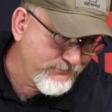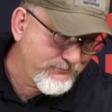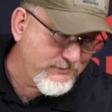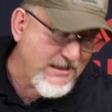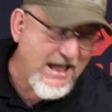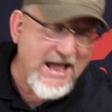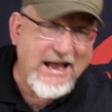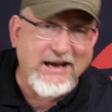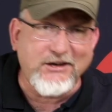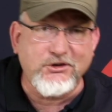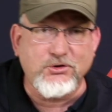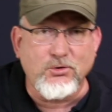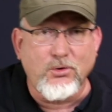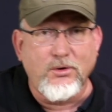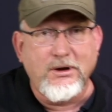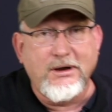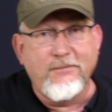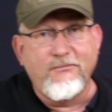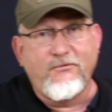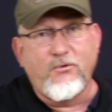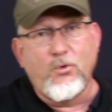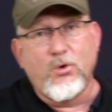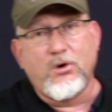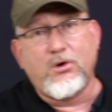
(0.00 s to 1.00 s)
M4
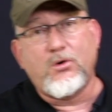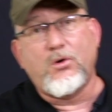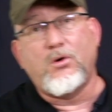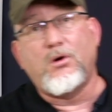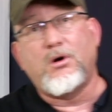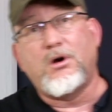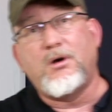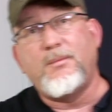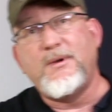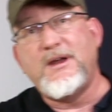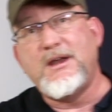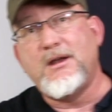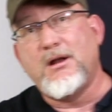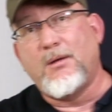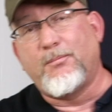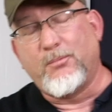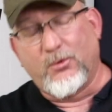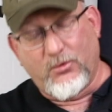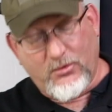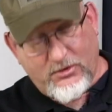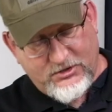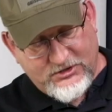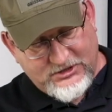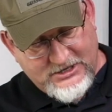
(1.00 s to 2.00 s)
carbine upper receiver
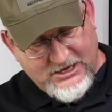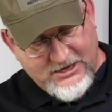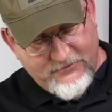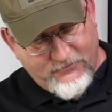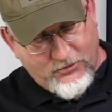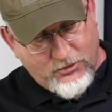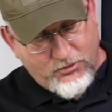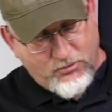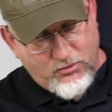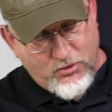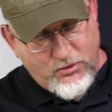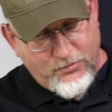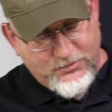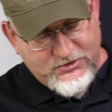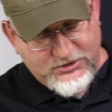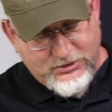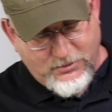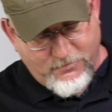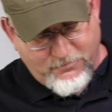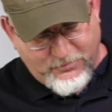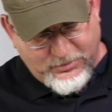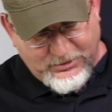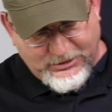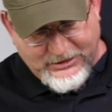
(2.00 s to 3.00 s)
groups complete
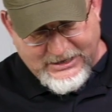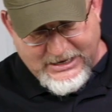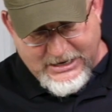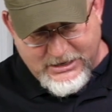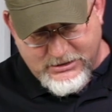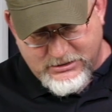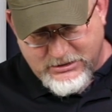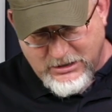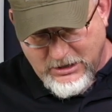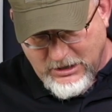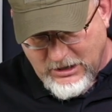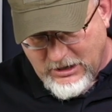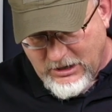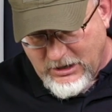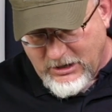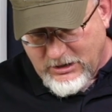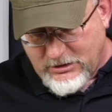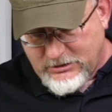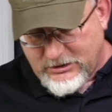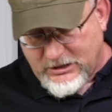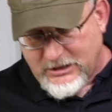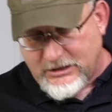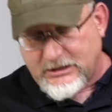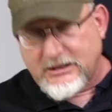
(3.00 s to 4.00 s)
that they
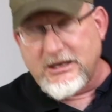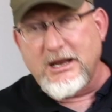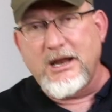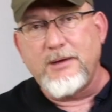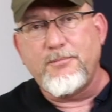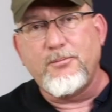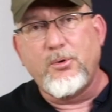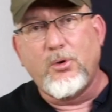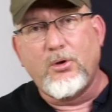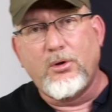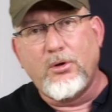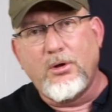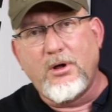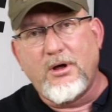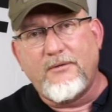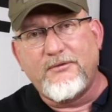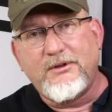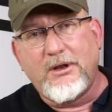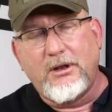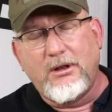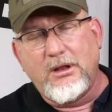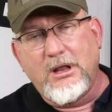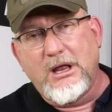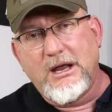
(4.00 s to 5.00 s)
pull off the line that
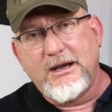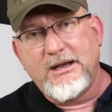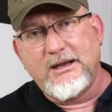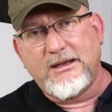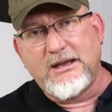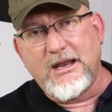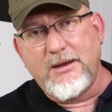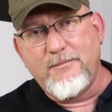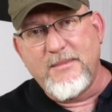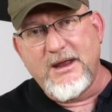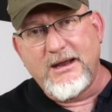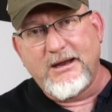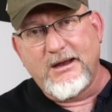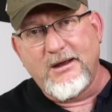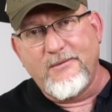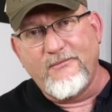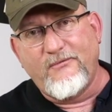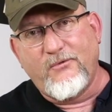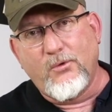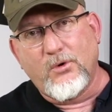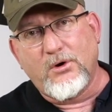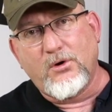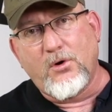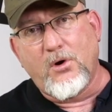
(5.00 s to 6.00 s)
they make M4
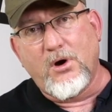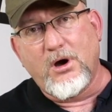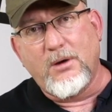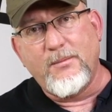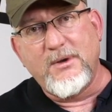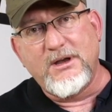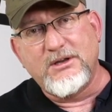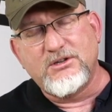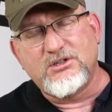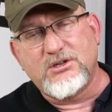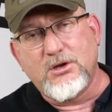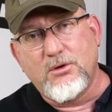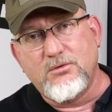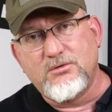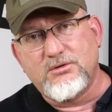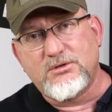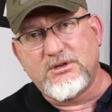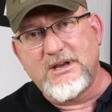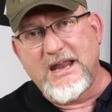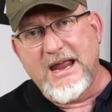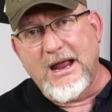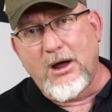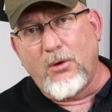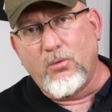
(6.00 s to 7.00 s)
carbines. So now we're
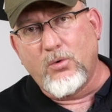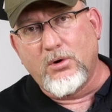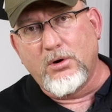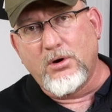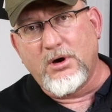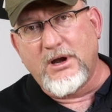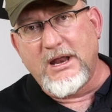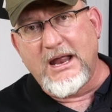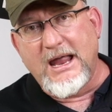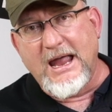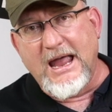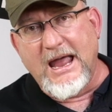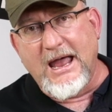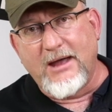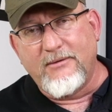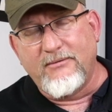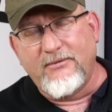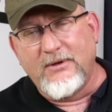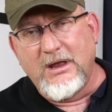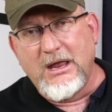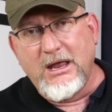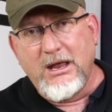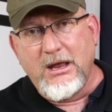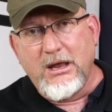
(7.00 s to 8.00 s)
going to have
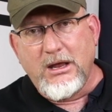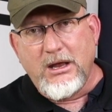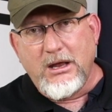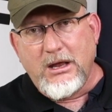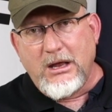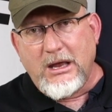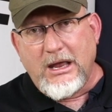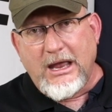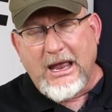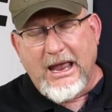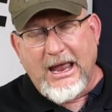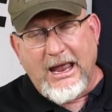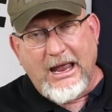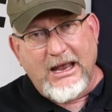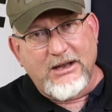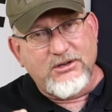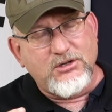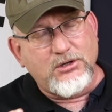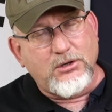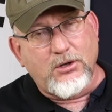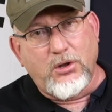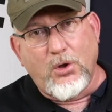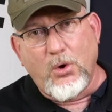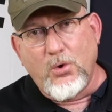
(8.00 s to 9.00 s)
as close
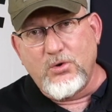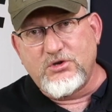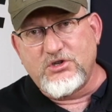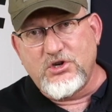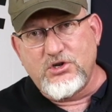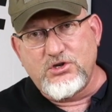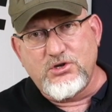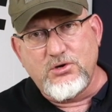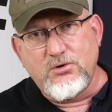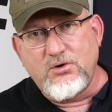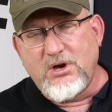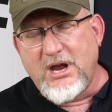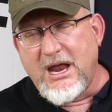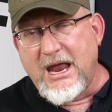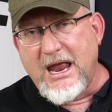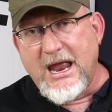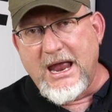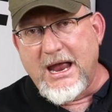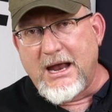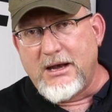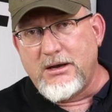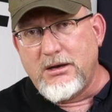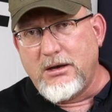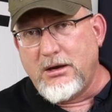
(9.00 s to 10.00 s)
as you can
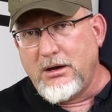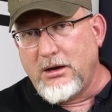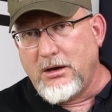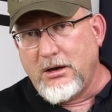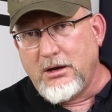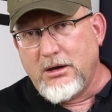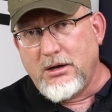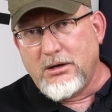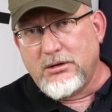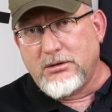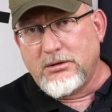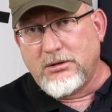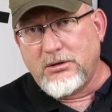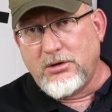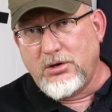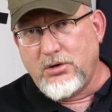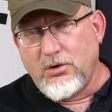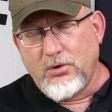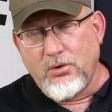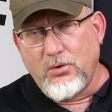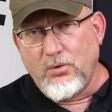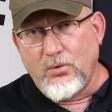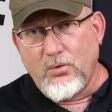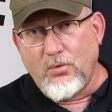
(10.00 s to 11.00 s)
to
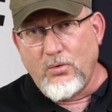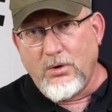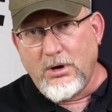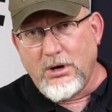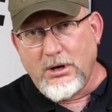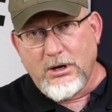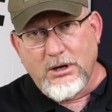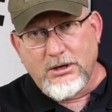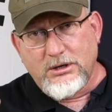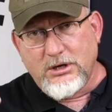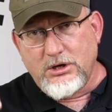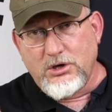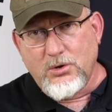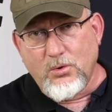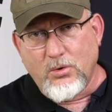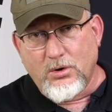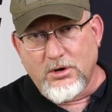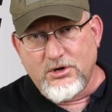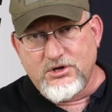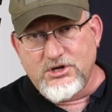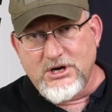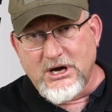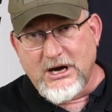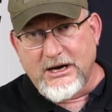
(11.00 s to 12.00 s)
the URGI the
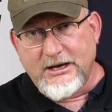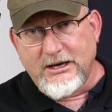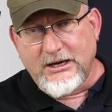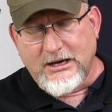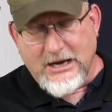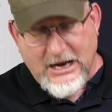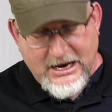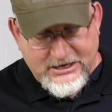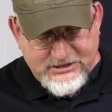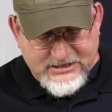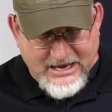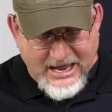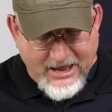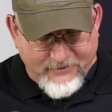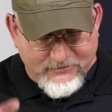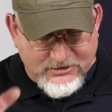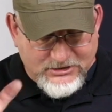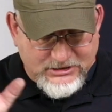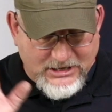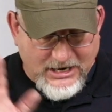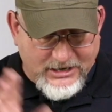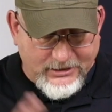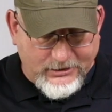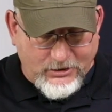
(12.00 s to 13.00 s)
guys have. It's got a
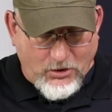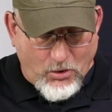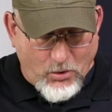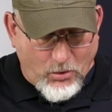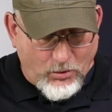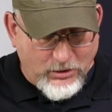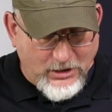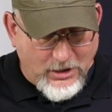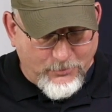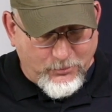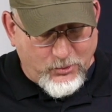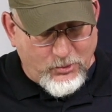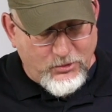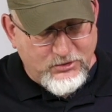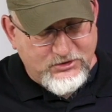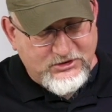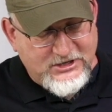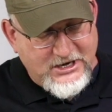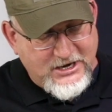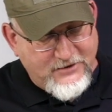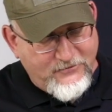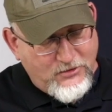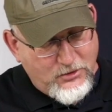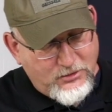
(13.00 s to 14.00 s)
Colt upper receiver. There
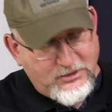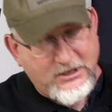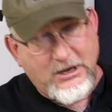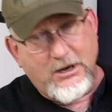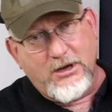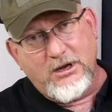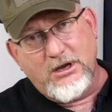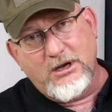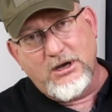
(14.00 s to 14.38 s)
you go. It's